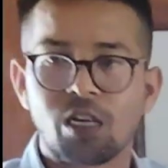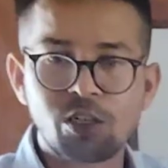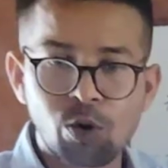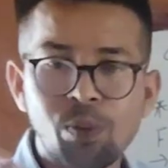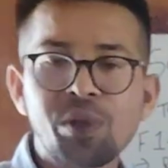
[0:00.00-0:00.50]

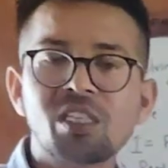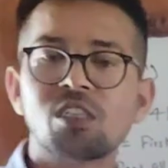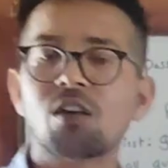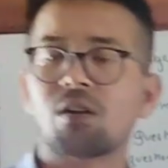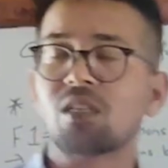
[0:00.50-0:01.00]
It will be
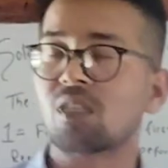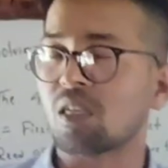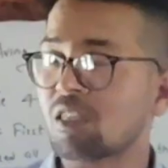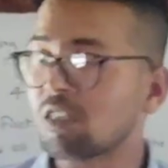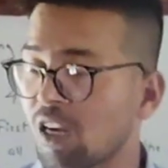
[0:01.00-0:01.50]

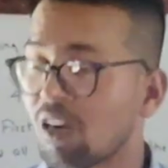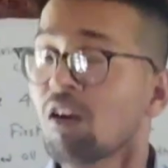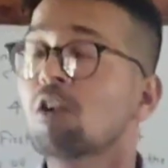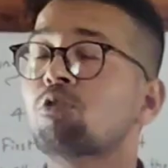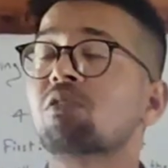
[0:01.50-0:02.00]

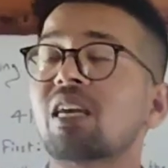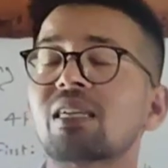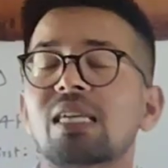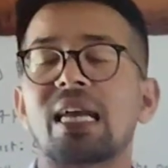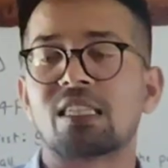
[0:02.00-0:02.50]
easier to
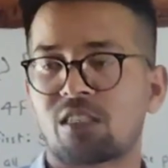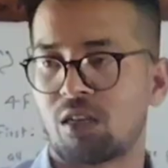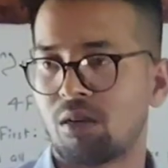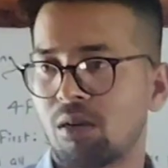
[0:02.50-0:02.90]
get answer.